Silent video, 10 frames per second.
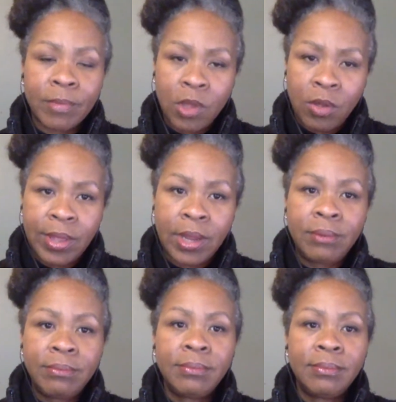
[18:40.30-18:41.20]
go
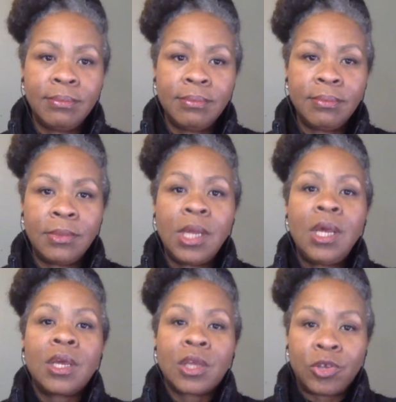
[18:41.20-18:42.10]
there,
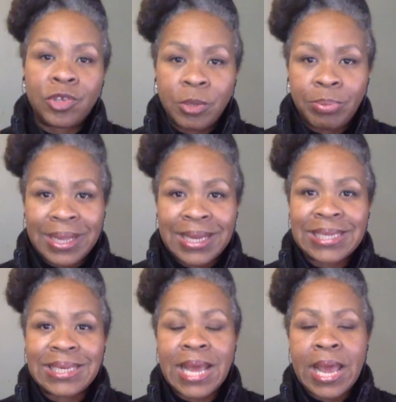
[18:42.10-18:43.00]
go to the
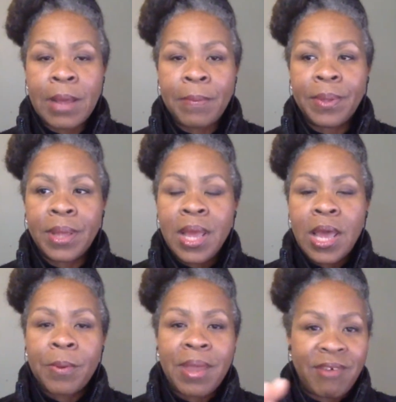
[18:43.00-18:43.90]
playlist tab,
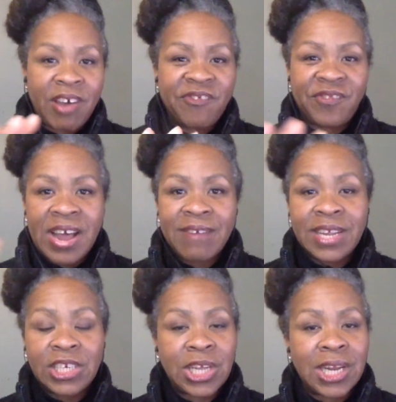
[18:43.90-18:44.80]
and we have our
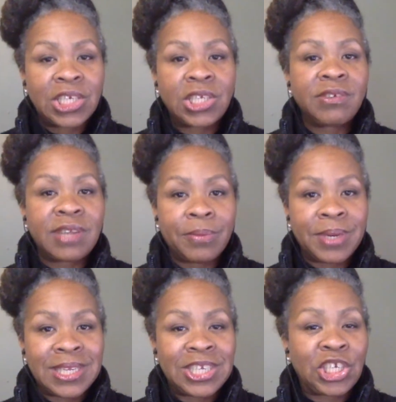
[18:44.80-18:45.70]
5-day challenges that we
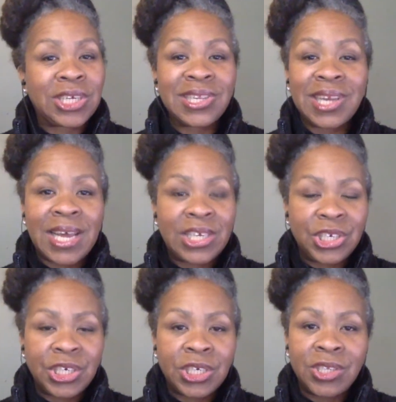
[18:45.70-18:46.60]
did just
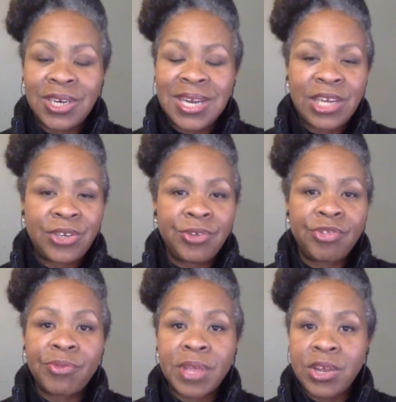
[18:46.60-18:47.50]
last year. They're not
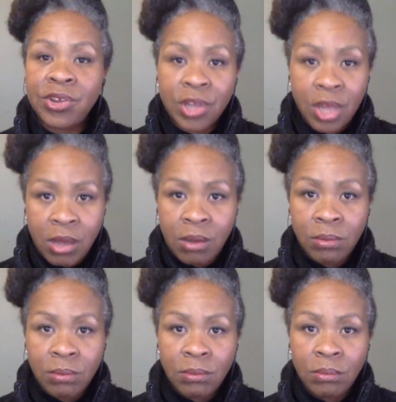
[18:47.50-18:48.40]
2-3 years ago.
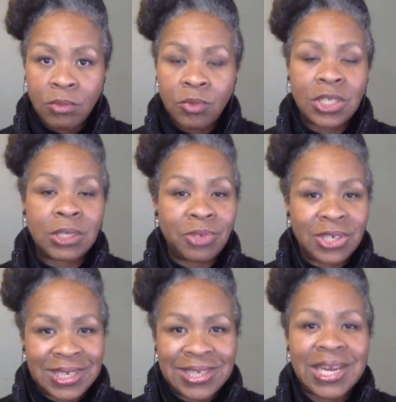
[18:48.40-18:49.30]
We did them
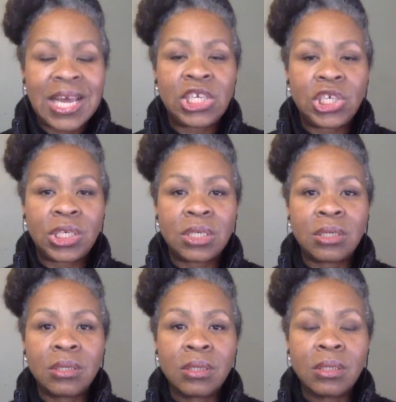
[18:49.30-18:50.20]
just last year.